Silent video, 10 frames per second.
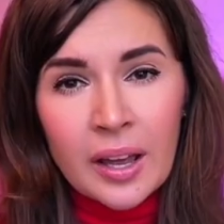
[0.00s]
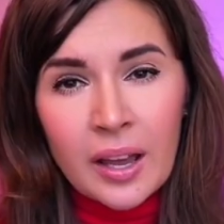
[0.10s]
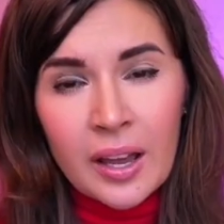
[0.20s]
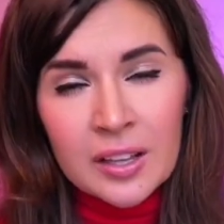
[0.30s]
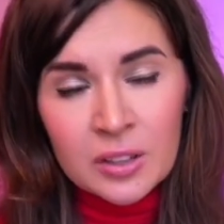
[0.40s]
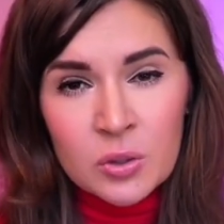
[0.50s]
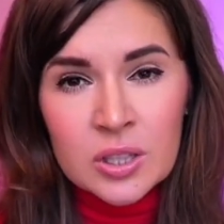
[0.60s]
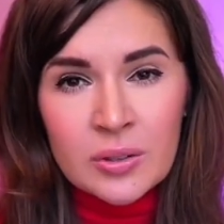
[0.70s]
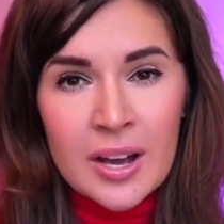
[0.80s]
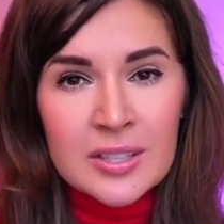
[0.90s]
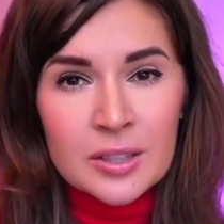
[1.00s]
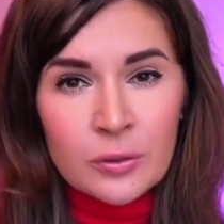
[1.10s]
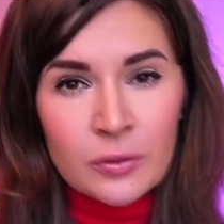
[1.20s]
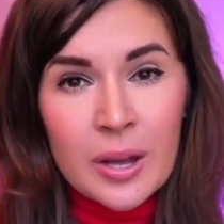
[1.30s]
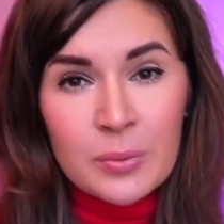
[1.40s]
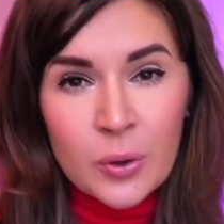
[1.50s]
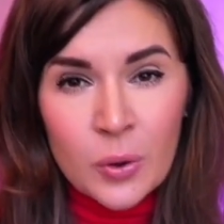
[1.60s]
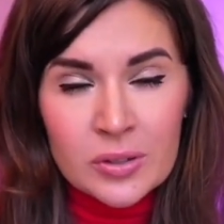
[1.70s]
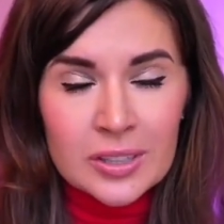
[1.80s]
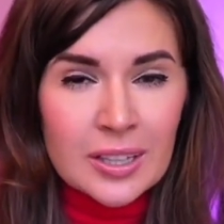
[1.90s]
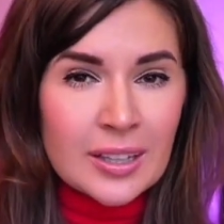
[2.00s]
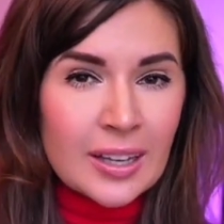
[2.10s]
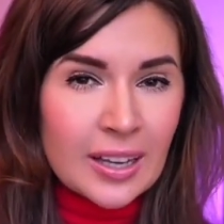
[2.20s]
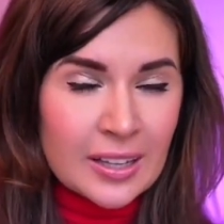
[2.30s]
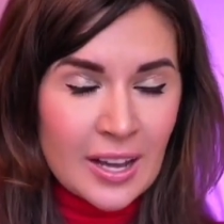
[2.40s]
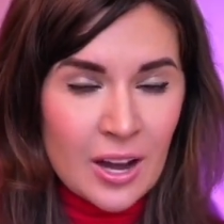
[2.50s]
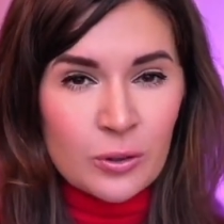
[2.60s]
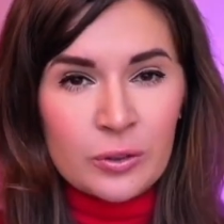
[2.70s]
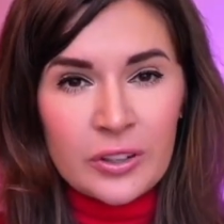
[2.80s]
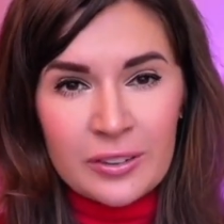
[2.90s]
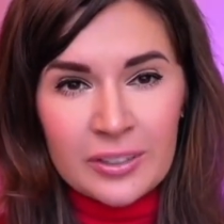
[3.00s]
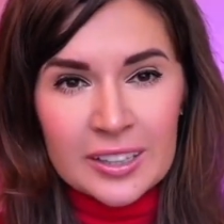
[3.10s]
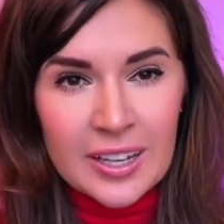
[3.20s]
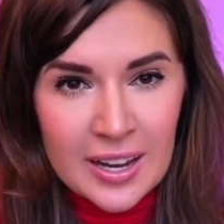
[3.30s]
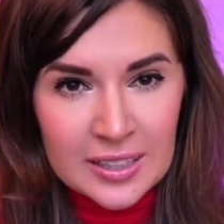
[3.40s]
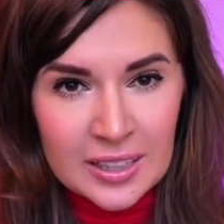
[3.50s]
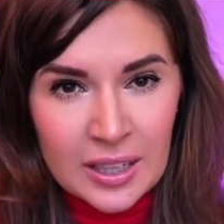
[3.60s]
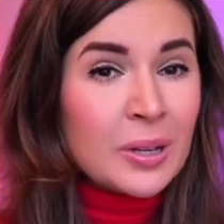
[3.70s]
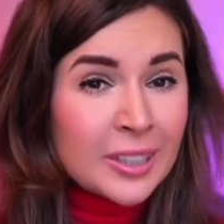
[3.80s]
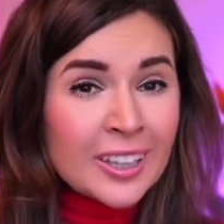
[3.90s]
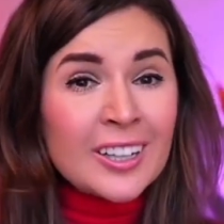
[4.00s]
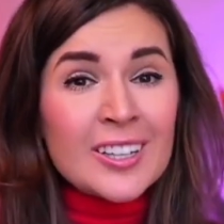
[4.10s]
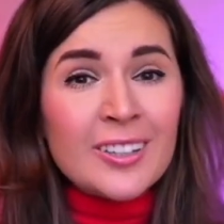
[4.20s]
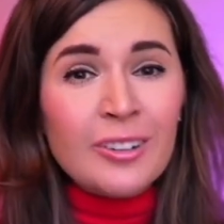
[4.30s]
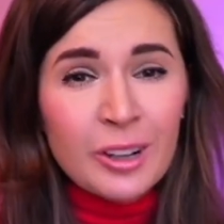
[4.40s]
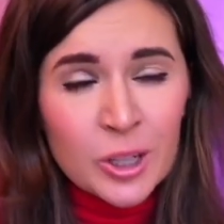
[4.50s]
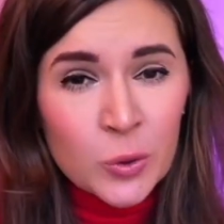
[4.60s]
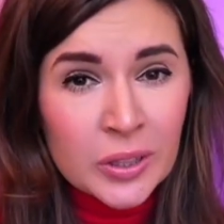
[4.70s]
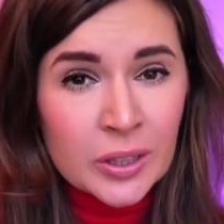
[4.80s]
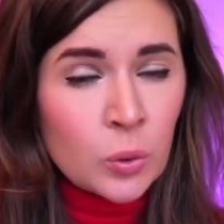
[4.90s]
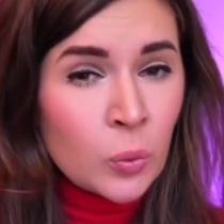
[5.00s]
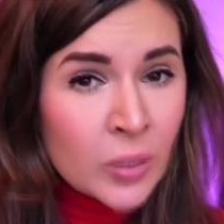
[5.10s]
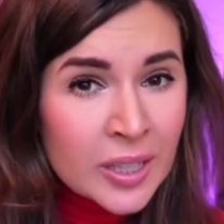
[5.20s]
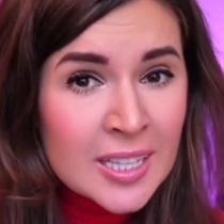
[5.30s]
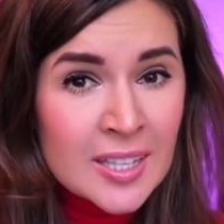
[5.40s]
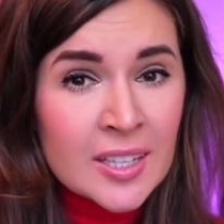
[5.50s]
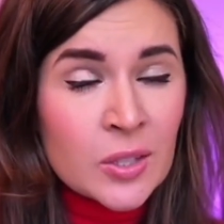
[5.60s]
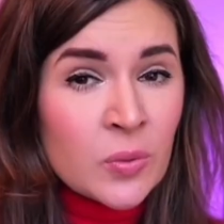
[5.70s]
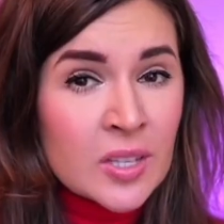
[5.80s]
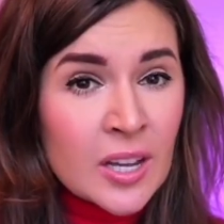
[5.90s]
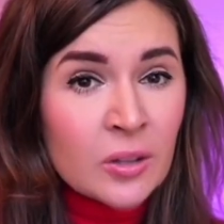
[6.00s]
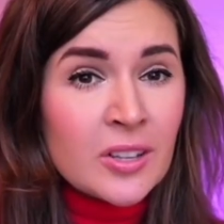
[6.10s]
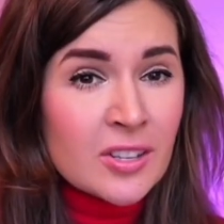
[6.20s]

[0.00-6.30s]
and utilized vibe coding in our favorite IDE. But here is the real win. We did this without